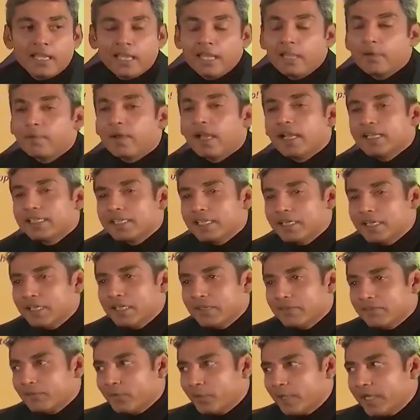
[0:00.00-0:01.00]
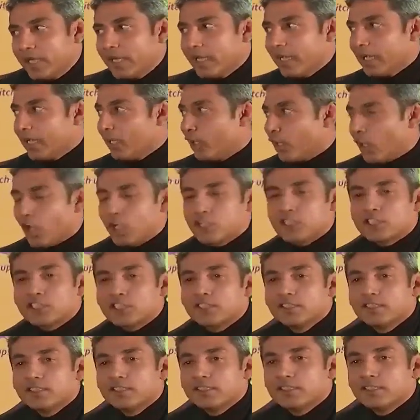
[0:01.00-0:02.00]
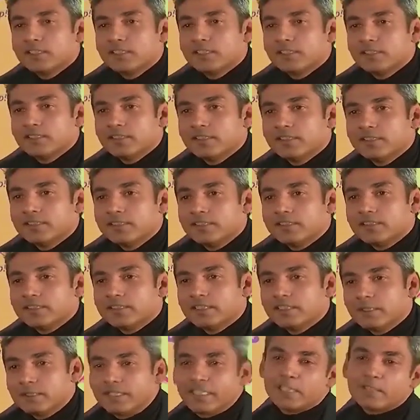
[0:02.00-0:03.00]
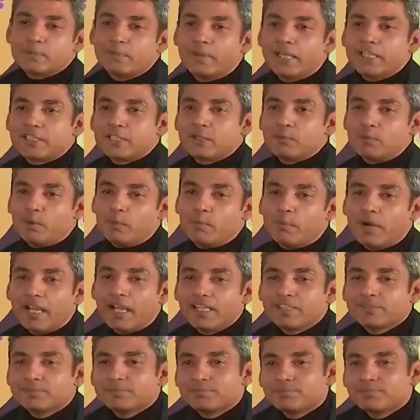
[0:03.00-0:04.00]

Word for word: Imagine if we had lost the test match in Mumbai.